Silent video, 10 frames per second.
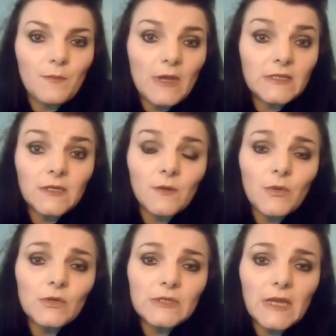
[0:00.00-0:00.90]
domestic
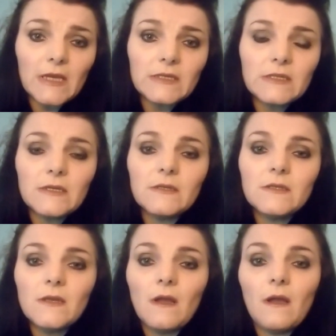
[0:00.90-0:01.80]
abuse
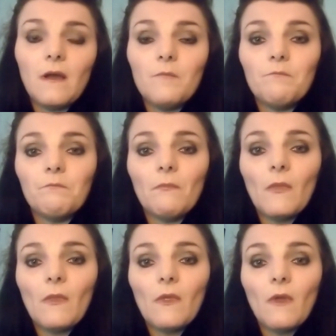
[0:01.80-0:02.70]
cases
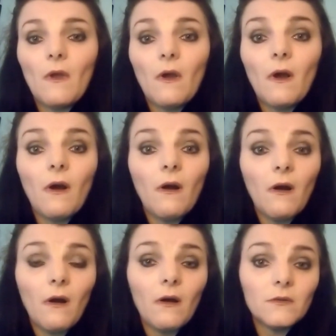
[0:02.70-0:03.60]

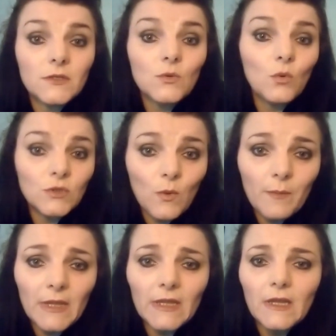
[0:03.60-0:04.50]
are towards
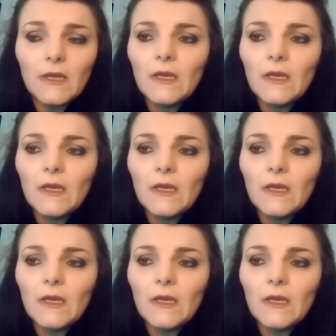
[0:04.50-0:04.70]
women.